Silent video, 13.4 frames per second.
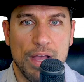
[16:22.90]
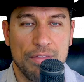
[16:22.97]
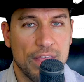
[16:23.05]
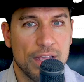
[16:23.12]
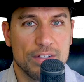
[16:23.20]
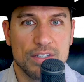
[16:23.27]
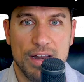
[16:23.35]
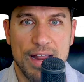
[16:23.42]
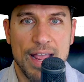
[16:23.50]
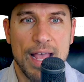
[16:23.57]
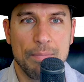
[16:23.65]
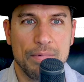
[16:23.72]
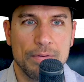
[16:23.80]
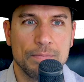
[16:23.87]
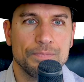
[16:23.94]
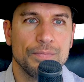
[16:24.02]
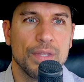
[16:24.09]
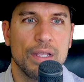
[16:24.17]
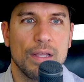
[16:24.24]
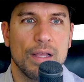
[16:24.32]
it's going to happen.
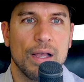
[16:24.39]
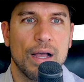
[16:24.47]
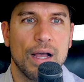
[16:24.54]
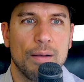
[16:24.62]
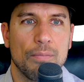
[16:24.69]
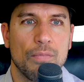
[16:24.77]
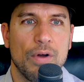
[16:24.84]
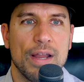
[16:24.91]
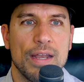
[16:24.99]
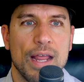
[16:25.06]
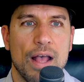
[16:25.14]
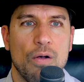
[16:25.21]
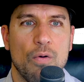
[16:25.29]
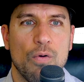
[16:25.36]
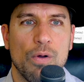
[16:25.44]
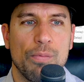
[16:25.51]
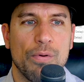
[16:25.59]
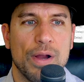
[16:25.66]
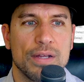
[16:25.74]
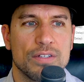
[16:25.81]
Right now, oil
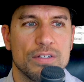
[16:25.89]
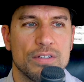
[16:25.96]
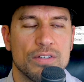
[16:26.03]
prices